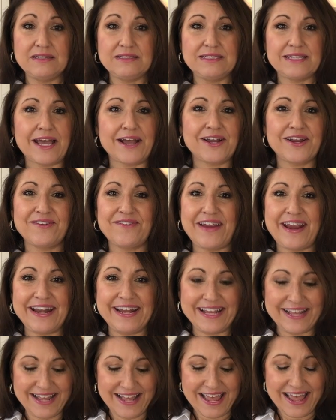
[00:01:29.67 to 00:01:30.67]

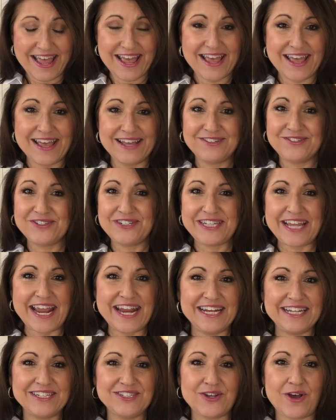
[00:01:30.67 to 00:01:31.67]
Decorating,
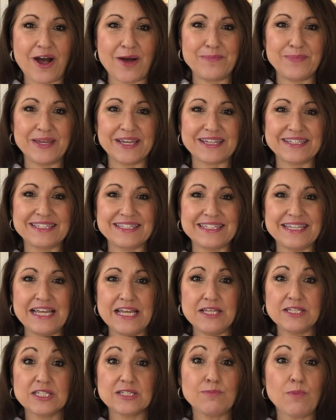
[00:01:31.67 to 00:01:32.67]
entertaining topics,
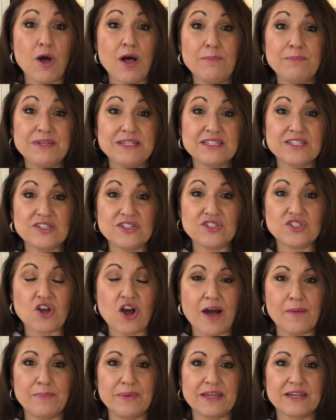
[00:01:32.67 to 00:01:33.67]
small business
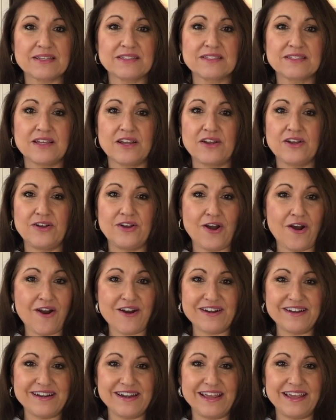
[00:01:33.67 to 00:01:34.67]
topics,
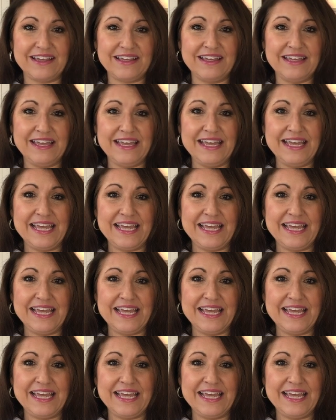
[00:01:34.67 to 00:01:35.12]
gardening.